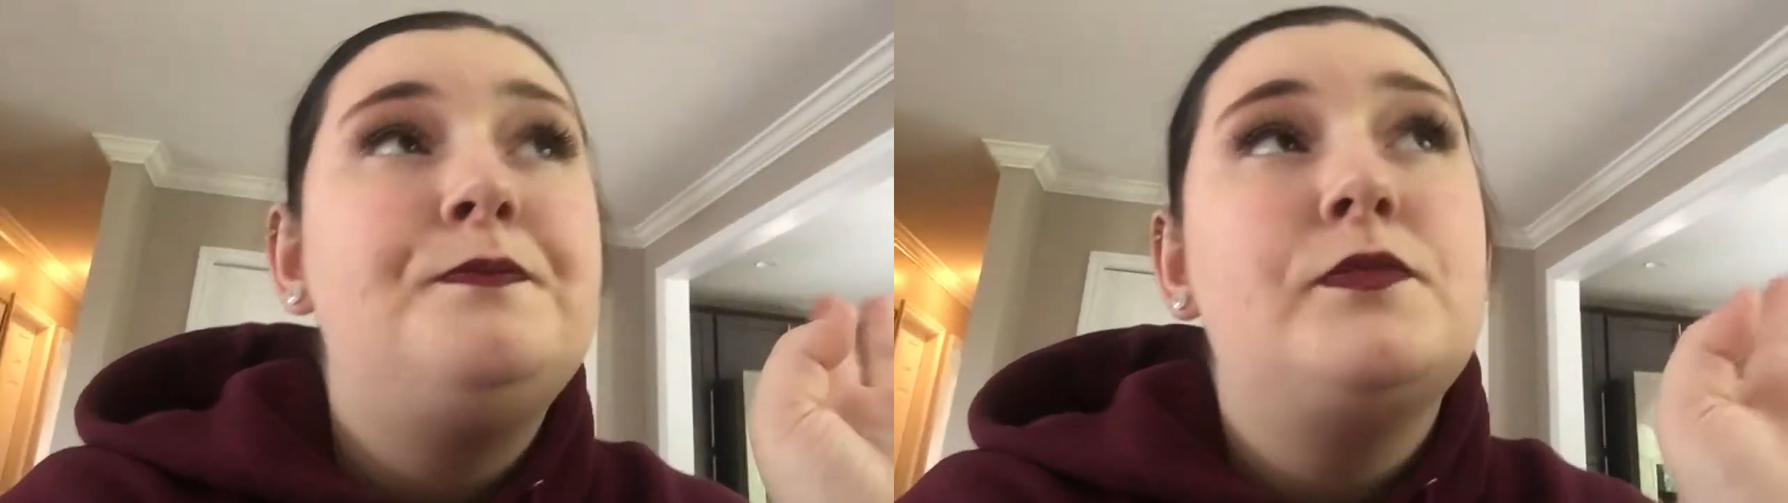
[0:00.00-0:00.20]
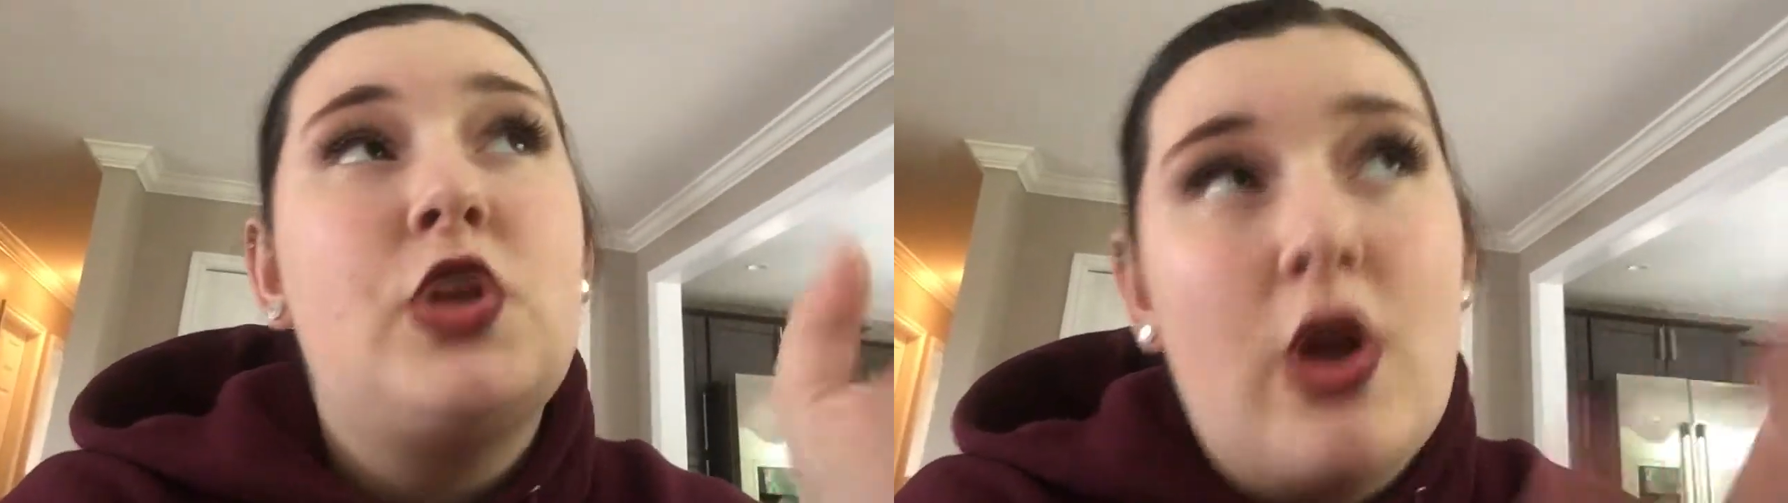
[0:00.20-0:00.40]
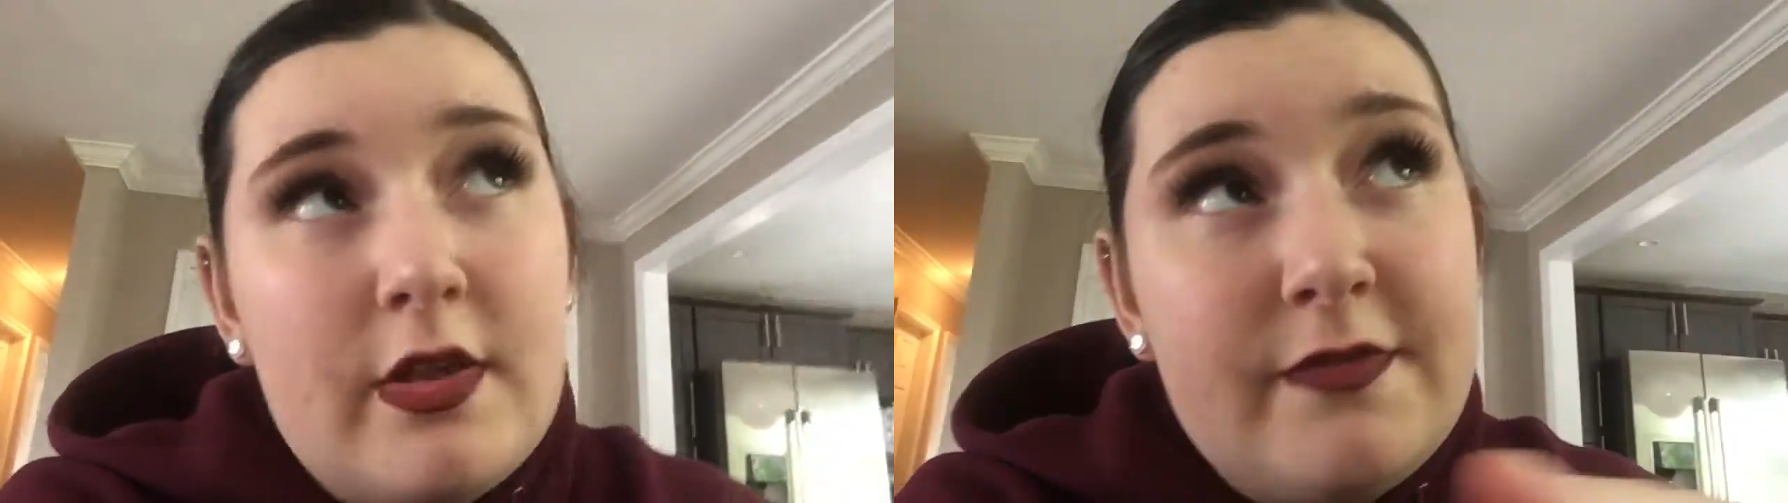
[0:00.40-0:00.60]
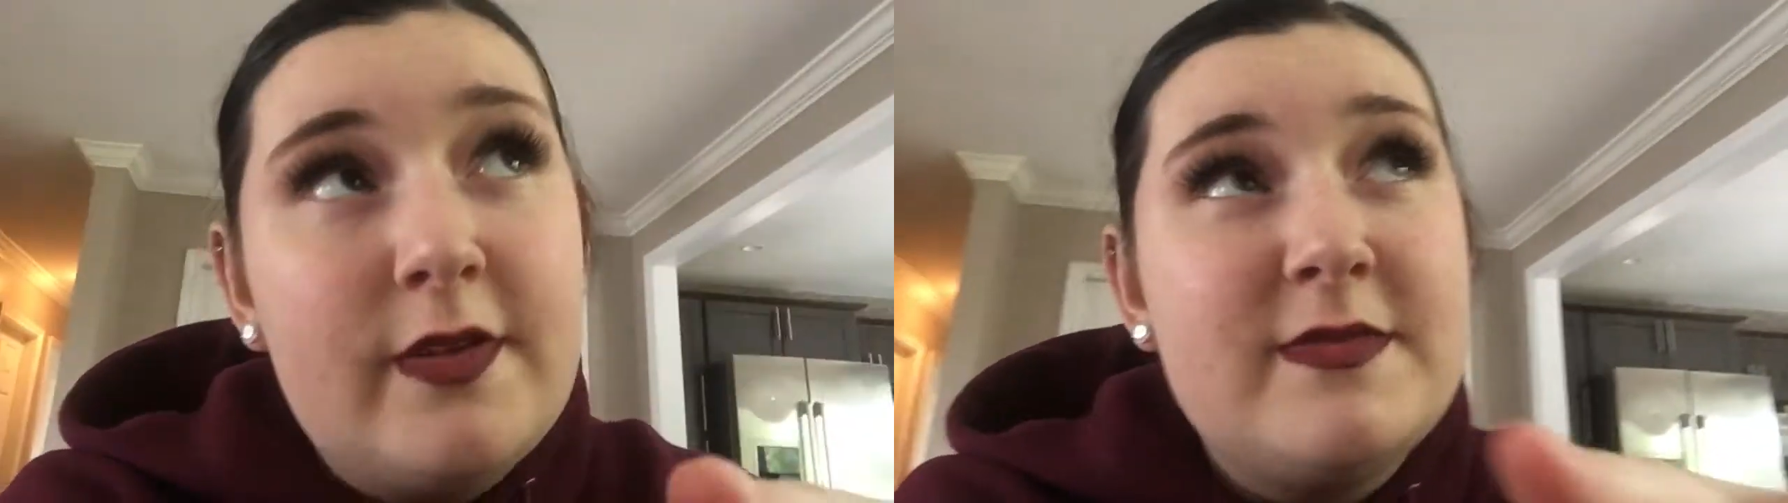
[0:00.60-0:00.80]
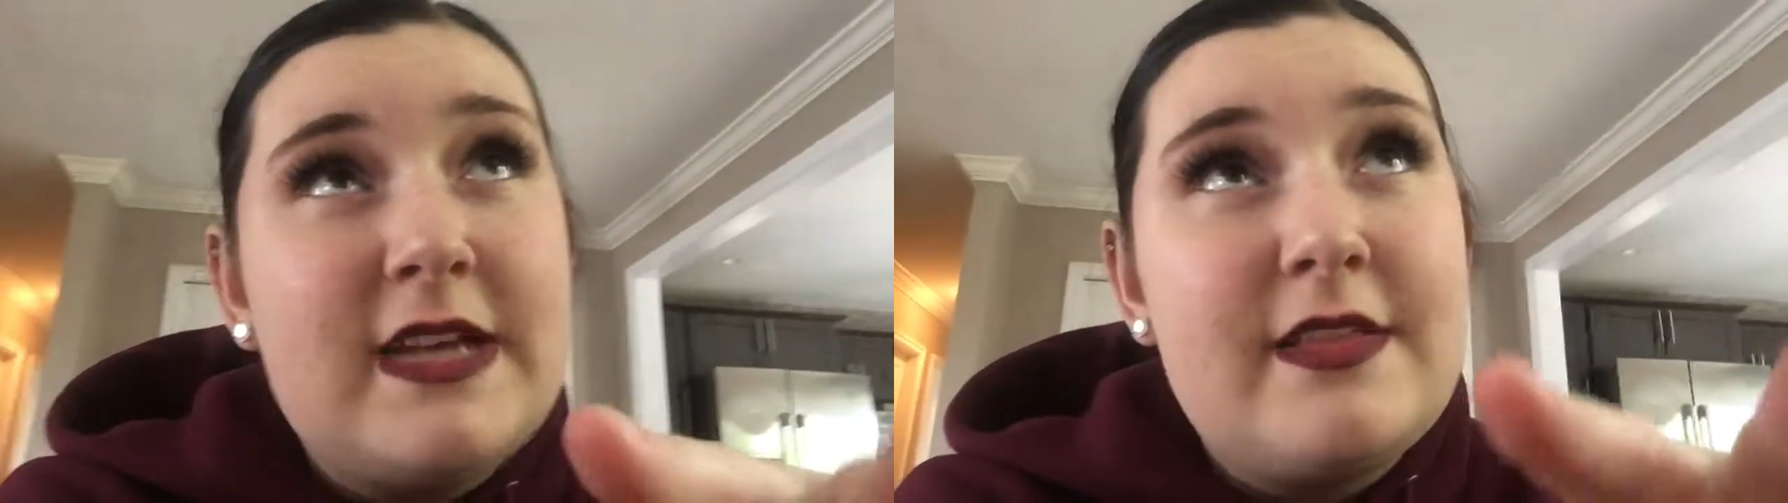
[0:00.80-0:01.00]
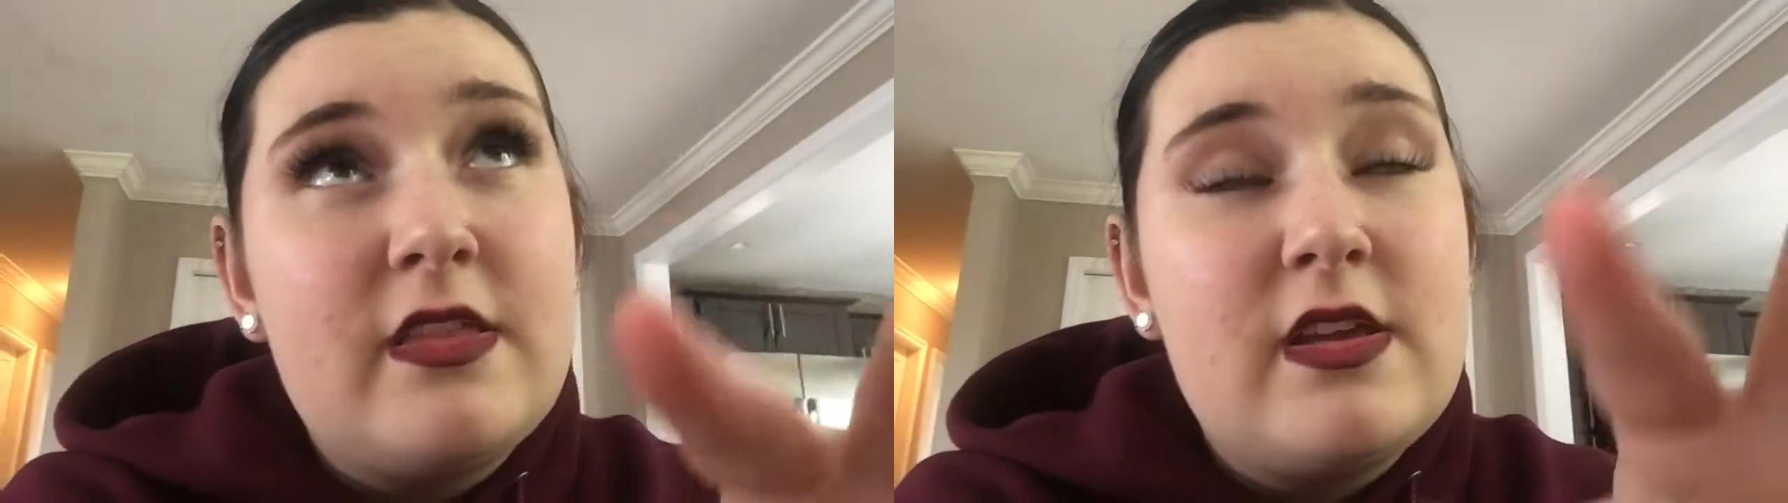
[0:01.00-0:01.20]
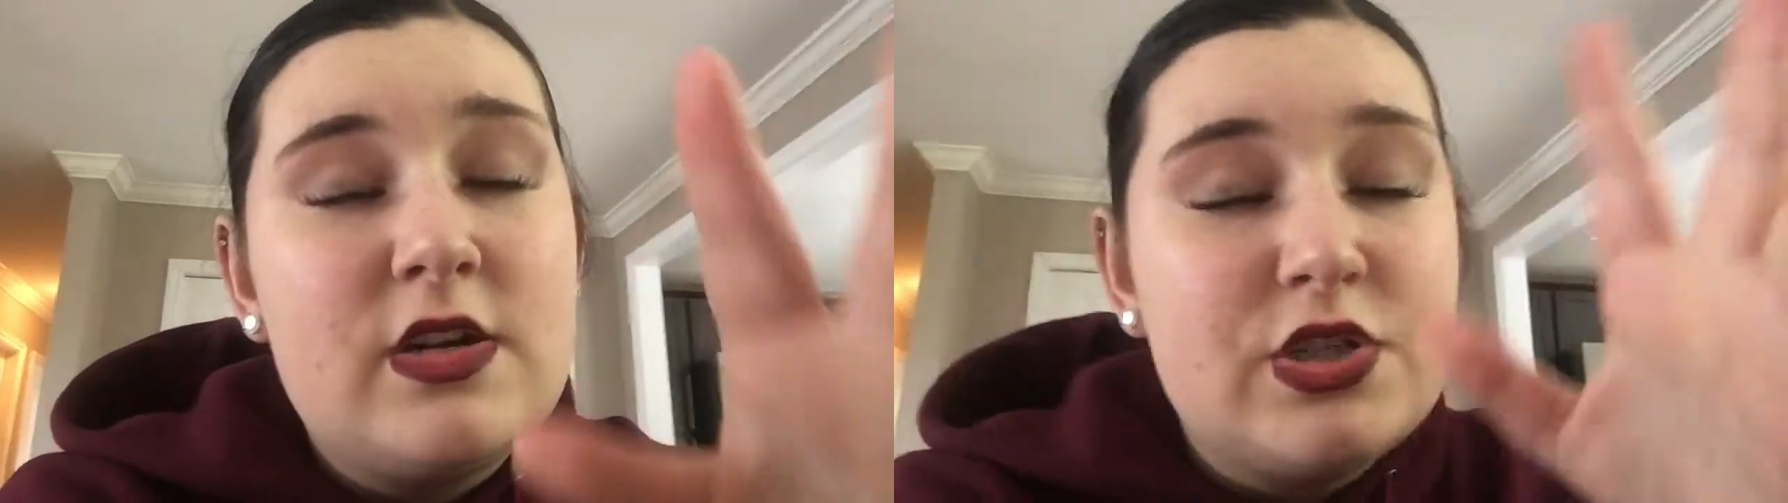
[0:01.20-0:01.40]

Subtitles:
you're not allowed to film inside the theater,